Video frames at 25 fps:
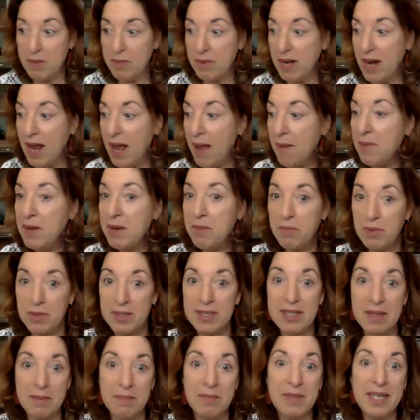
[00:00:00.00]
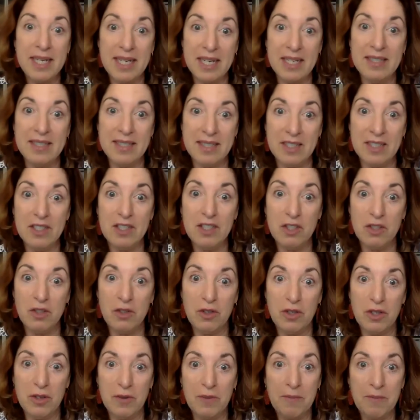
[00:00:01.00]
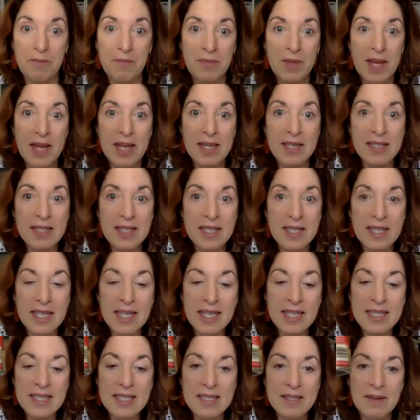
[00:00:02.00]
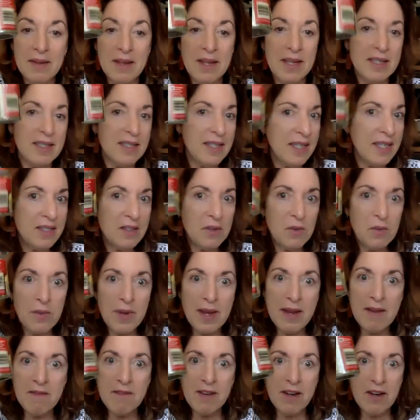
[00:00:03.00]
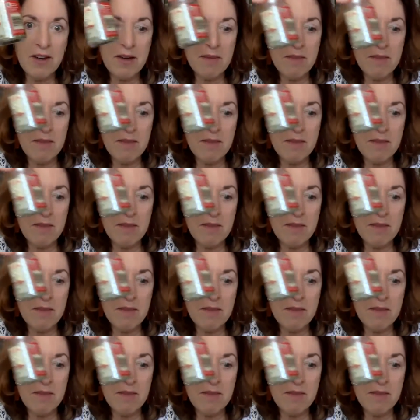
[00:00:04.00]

but I'm going to put something else. I'll show you. See this? Doesn't weigh very